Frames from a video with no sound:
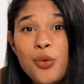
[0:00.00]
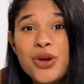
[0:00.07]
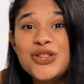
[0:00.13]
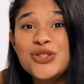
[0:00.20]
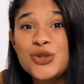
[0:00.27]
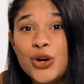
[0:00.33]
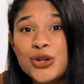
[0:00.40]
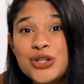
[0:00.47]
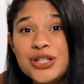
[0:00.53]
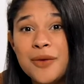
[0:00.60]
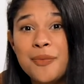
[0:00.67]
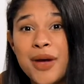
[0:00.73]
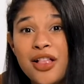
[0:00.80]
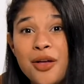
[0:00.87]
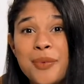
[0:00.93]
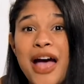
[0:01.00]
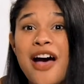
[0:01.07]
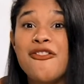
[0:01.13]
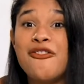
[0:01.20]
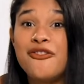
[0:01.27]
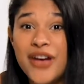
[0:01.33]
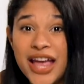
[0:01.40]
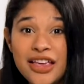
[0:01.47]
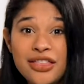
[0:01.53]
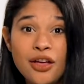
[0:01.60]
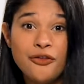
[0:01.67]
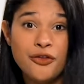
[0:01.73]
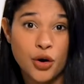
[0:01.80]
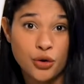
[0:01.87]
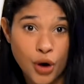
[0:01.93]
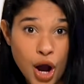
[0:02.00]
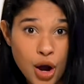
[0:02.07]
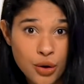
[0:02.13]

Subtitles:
we start to develop a faith of our